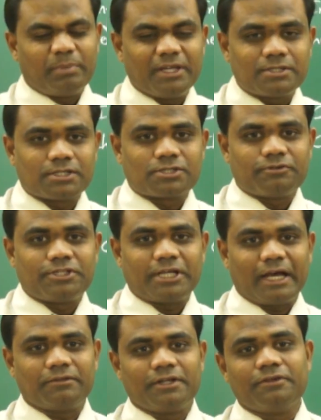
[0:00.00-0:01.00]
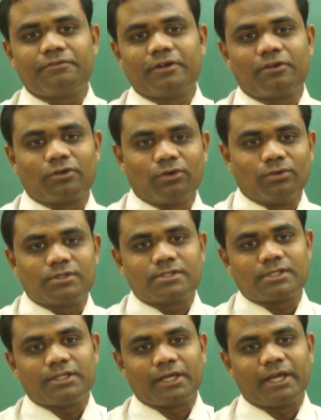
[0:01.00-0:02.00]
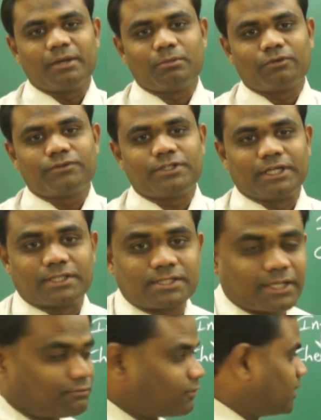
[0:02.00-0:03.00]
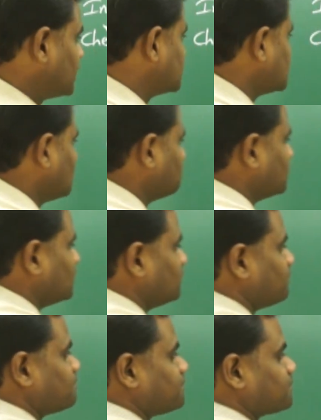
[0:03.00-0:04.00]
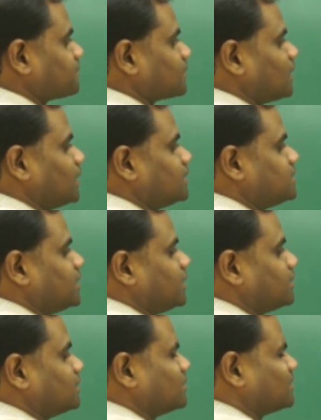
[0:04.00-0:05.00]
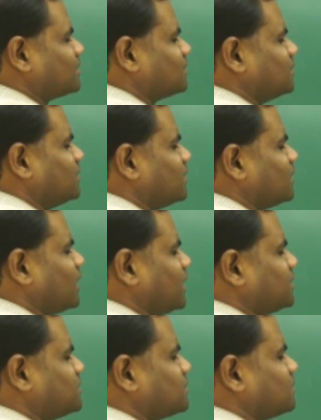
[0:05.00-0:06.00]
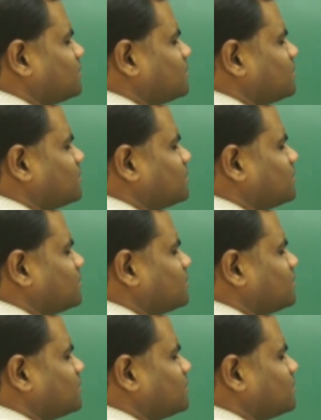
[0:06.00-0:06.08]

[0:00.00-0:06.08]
pieces which have the different rules in the game of chess. Say, for example, I take the knight.